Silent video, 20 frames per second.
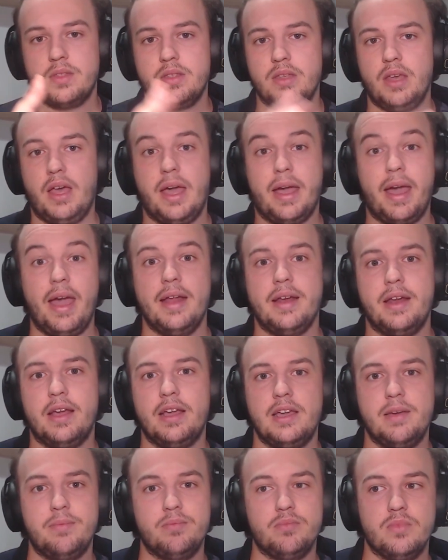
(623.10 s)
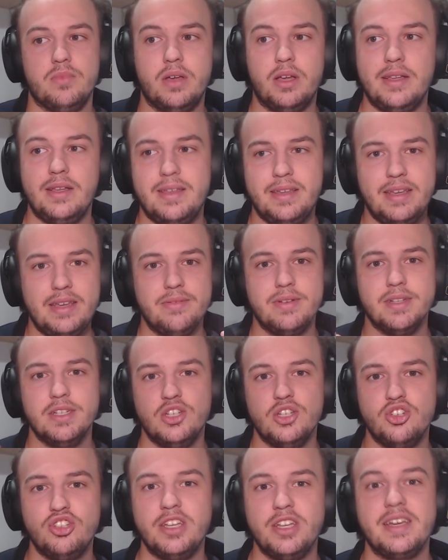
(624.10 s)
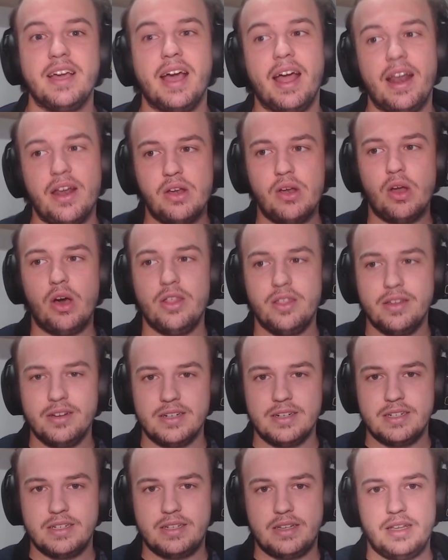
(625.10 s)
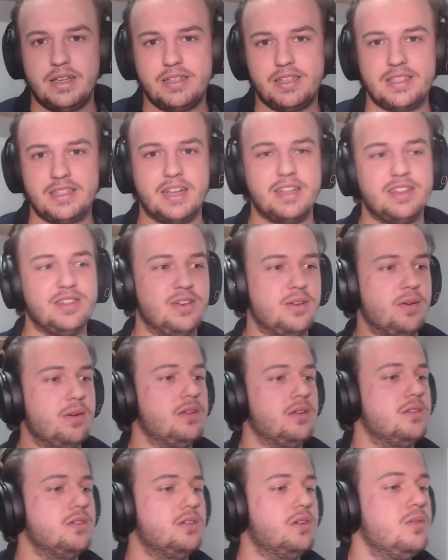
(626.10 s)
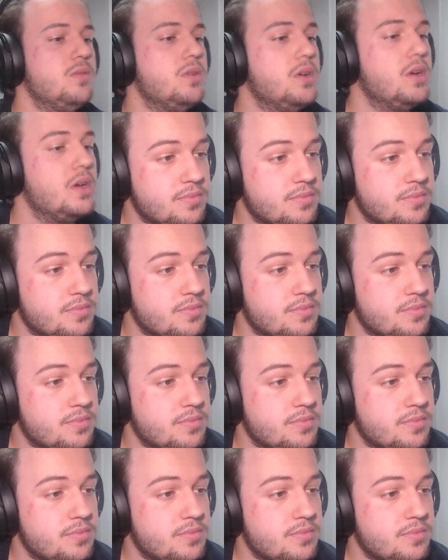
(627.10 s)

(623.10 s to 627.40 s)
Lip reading: again, I am even using another instructive, you know.